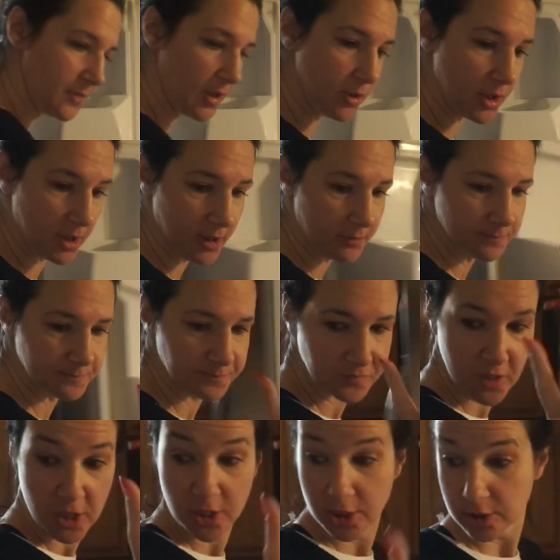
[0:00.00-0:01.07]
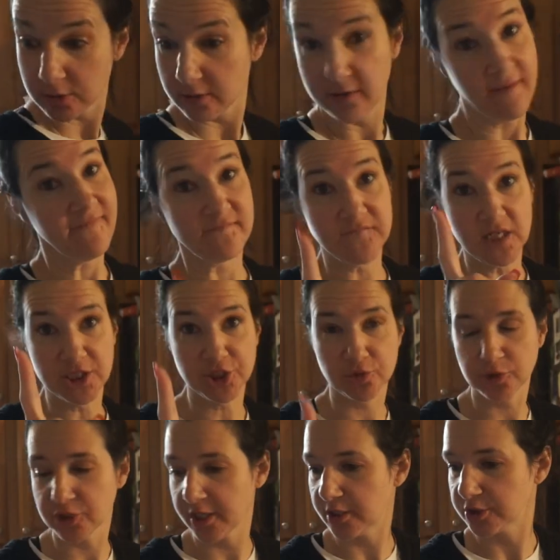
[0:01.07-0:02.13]
No, no, no.
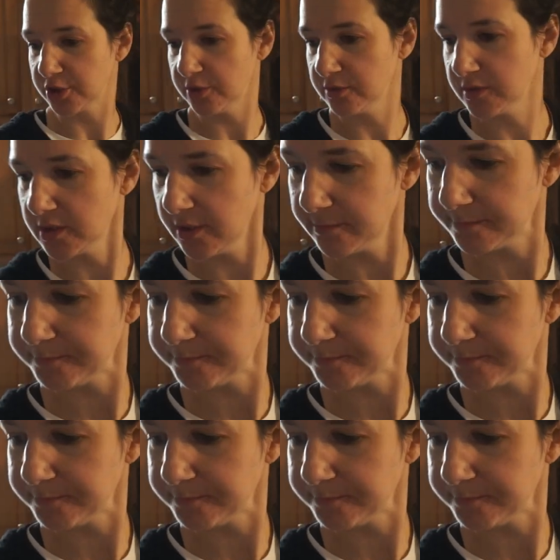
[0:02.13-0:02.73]
Finished Trader Joe's.